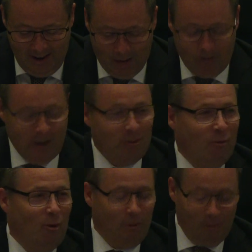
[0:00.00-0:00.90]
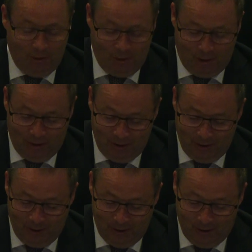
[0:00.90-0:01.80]
I would like to focus
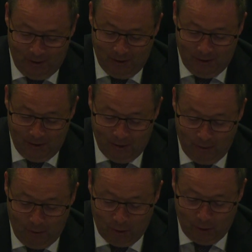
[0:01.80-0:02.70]
on four